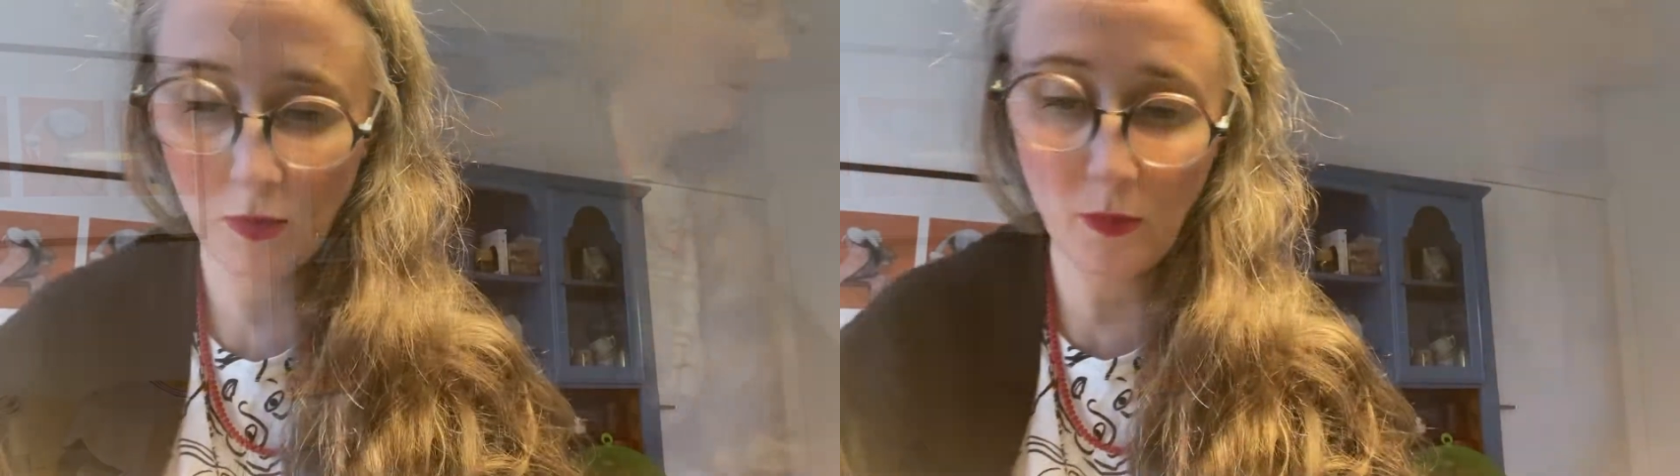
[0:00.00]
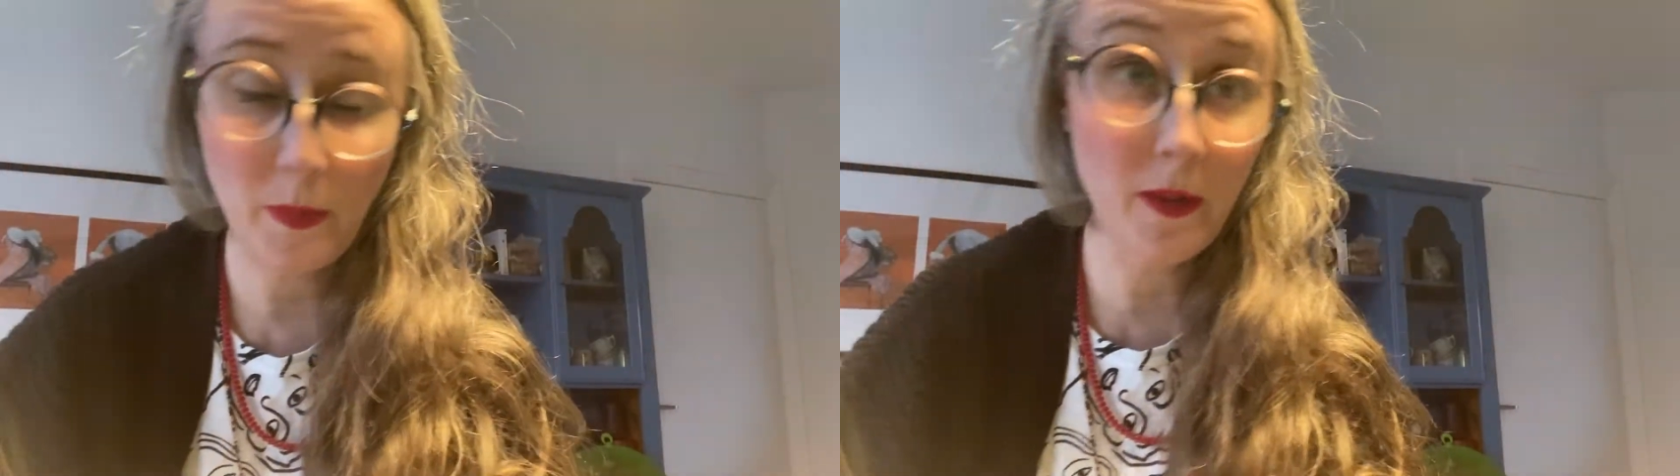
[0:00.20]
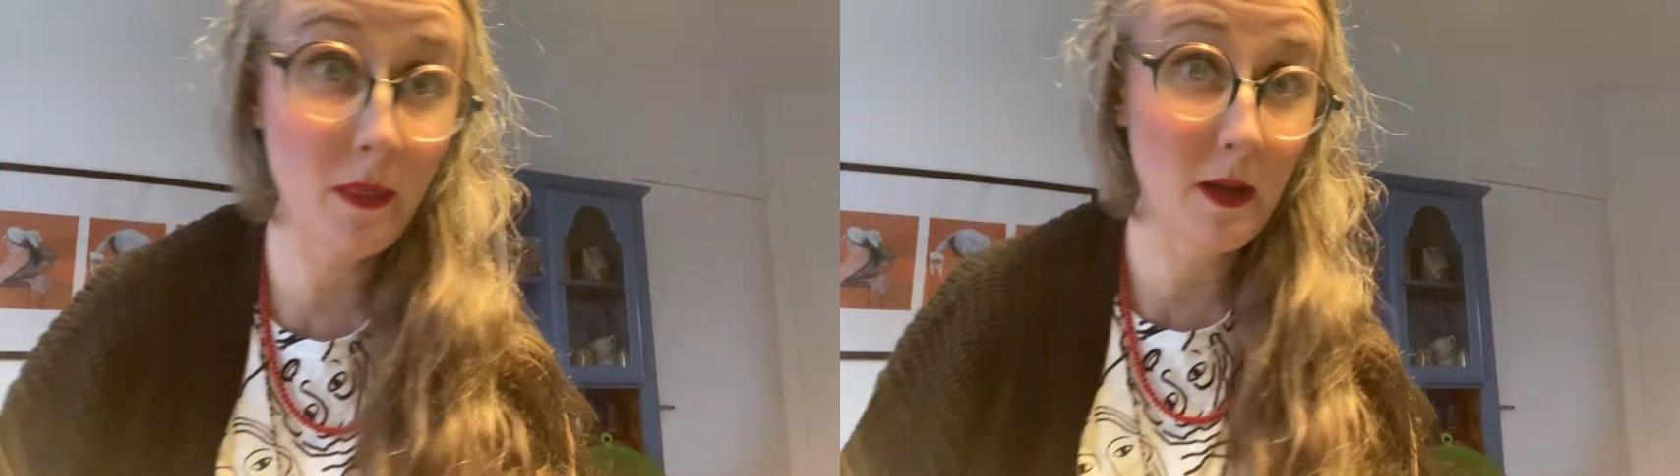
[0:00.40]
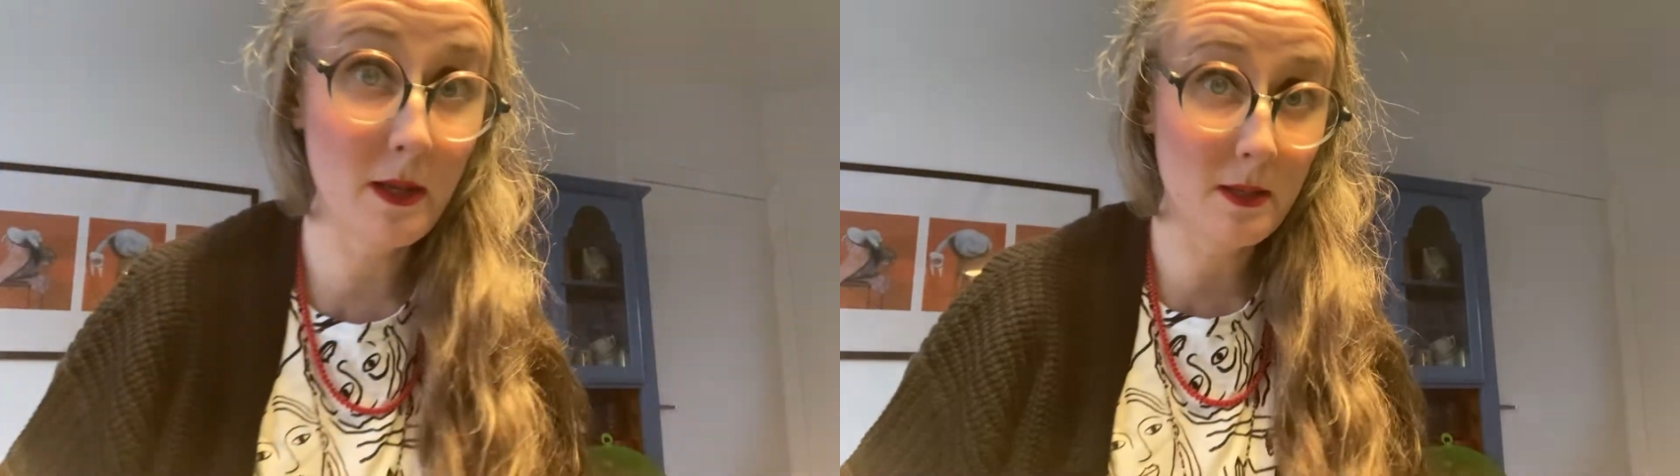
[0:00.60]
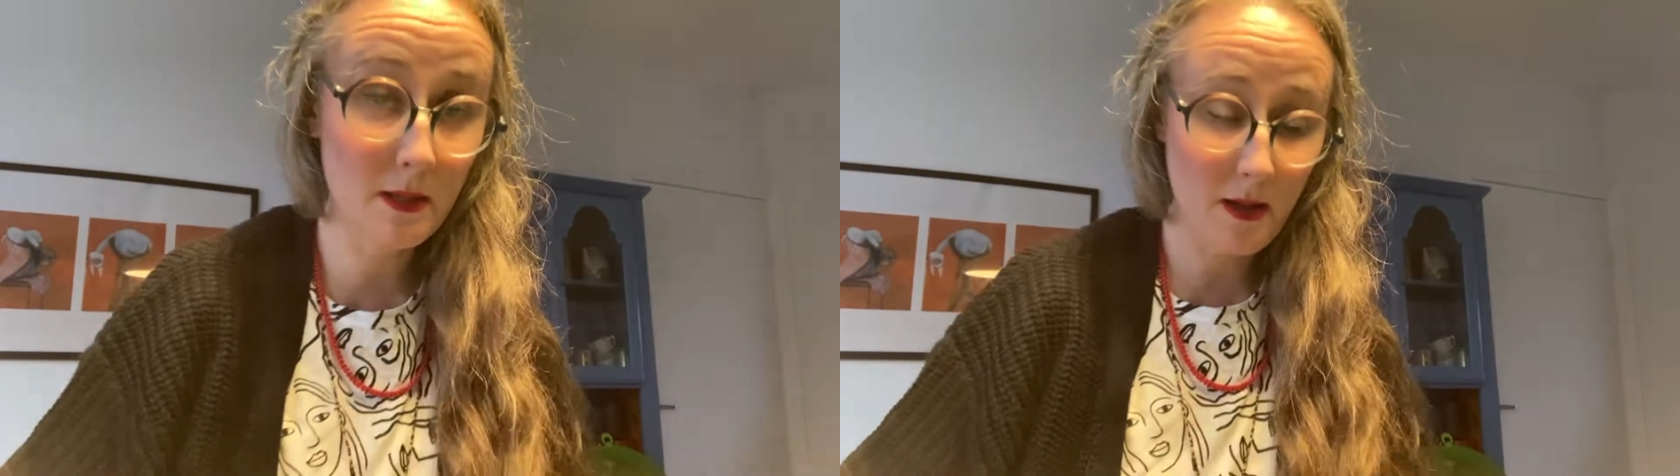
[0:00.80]
to pin
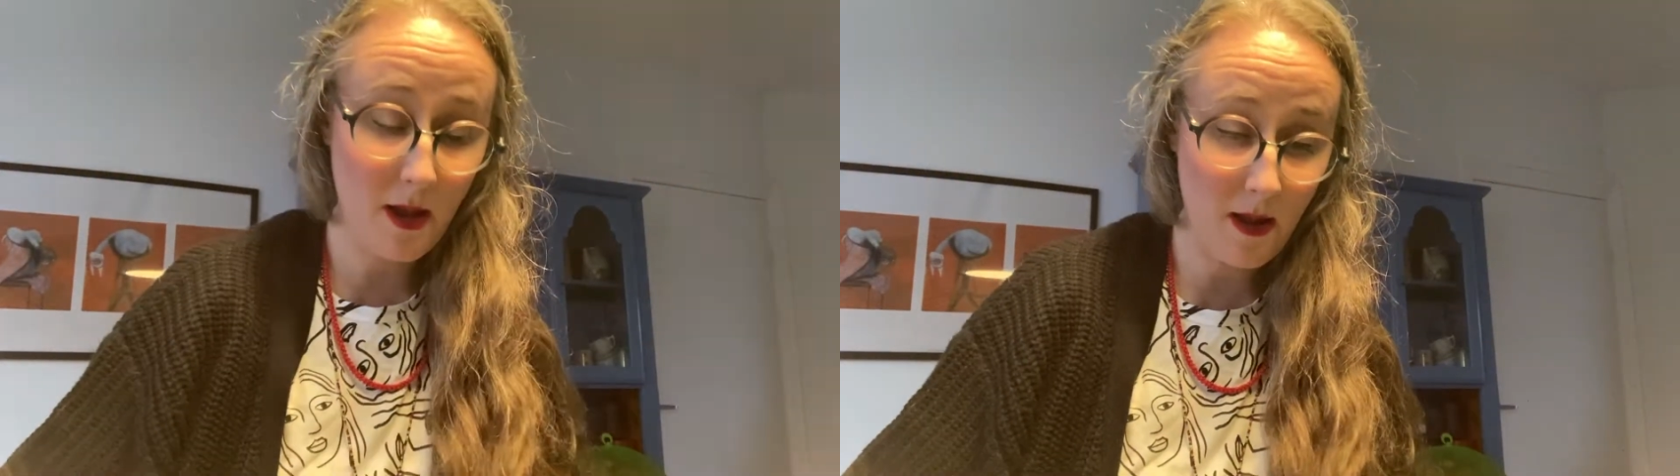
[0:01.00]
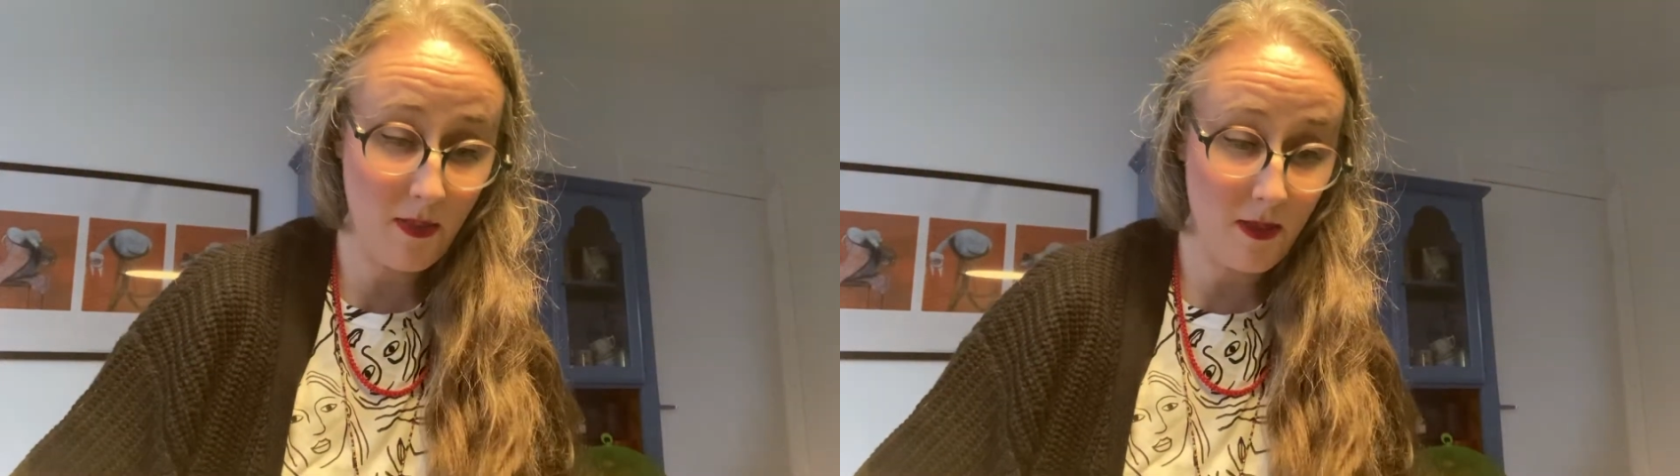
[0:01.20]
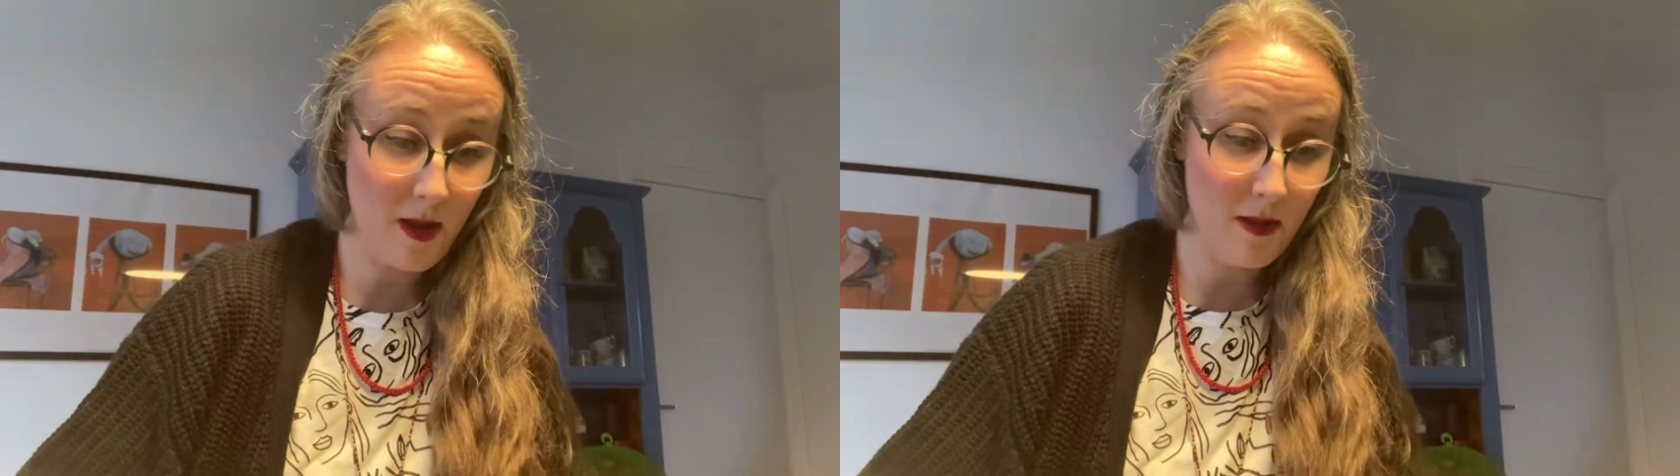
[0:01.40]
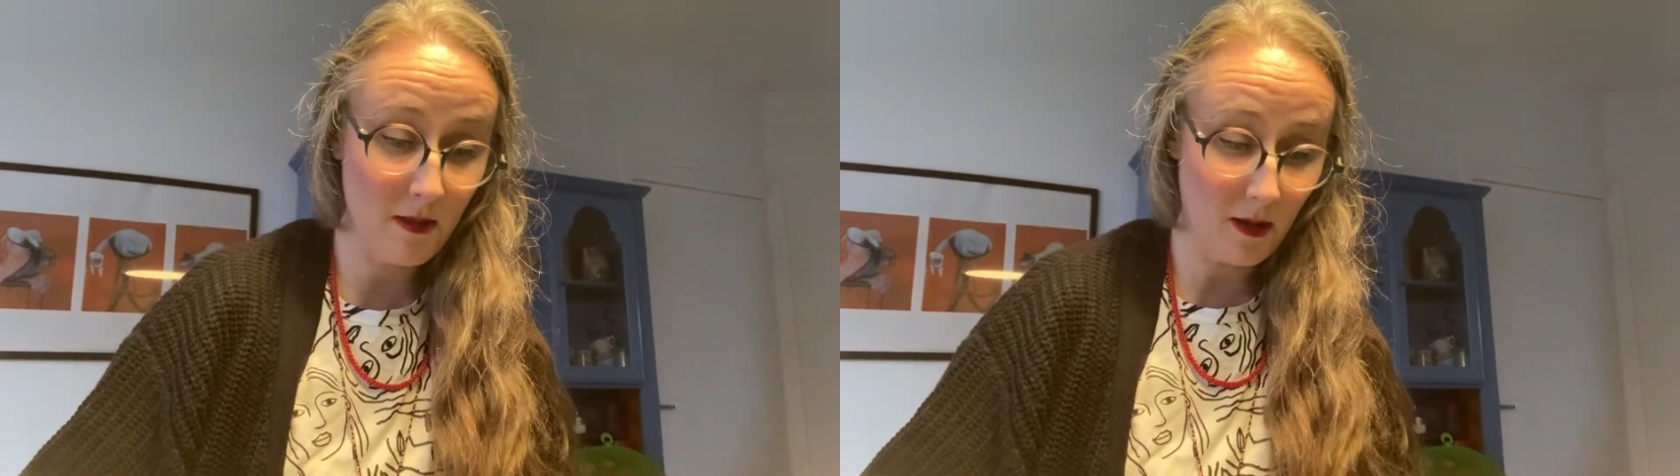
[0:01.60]
this and then